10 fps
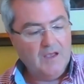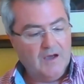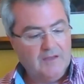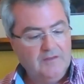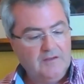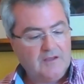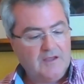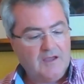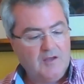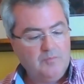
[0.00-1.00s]
I think it
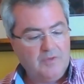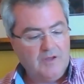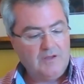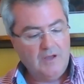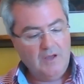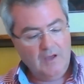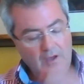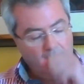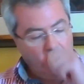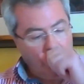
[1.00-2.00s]
can be,
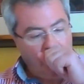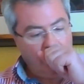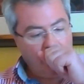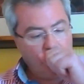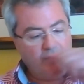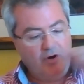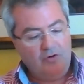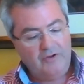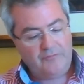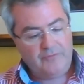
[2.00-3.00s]
but
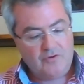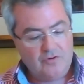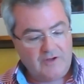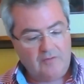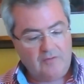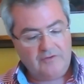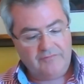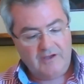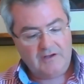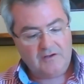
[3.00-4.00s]
only if we cut out its
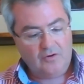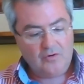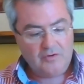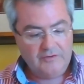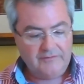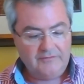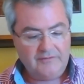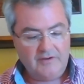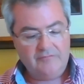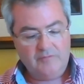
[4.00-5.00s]
vital organs and
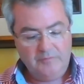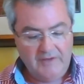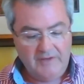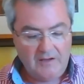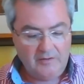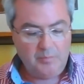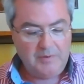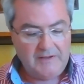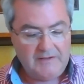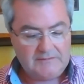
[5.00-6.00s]
serve them dead on a
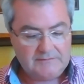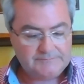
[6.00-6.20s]
plate.